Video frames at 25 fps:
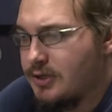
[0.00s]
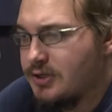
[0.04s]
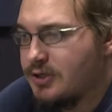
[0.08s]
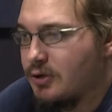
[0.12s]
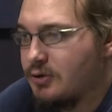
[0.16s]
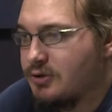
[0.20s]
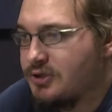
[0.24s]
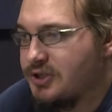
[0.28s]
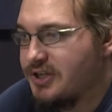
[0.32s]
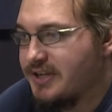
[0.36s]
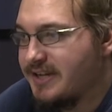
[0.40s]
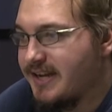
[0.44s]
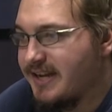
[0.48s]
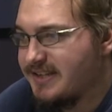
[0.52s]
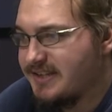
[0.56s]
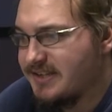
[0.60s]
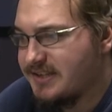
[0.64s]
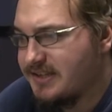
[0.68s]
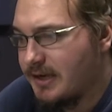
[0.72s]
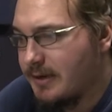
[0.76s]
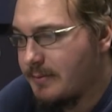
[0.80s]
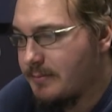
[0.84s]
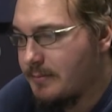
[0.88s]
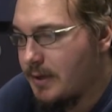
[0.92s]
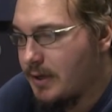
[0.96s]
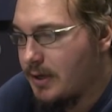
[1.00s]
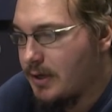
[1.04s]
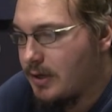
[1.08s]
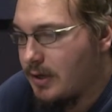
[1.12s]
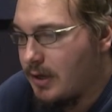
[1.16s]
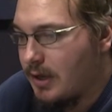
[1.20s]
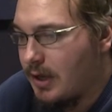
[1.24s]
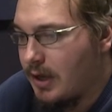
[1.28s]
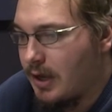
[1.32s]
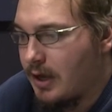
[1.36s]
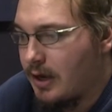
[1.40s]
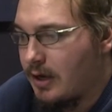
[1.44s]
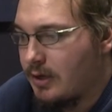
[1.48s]
And so she kisses him,
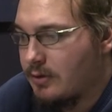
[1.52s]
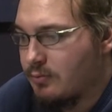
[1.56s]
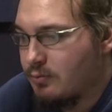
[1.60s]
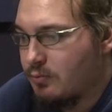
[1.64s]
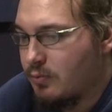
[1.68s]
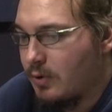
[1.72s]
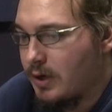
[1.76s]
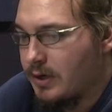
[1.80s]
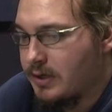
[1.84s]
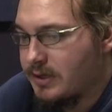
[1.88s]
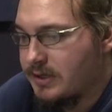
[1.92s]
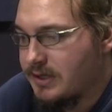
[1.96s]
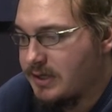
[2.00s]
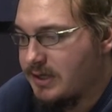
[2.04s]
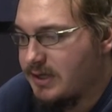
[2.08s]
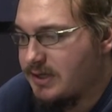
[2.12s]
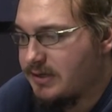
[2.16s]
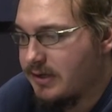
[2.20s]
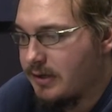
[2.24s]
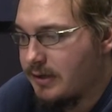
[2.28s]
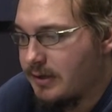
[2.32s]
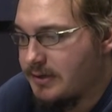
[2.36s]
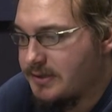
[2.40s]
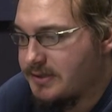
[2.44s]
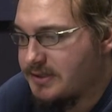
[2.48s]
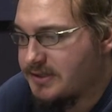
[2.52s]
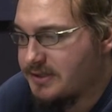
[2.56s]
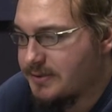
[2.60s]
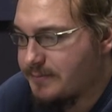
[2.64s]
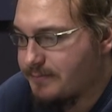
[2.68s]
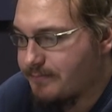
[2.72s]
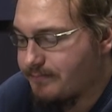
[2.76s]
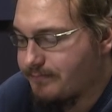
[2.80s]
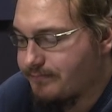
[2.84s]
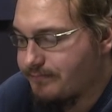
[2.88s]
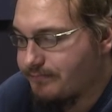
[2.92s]
and what he does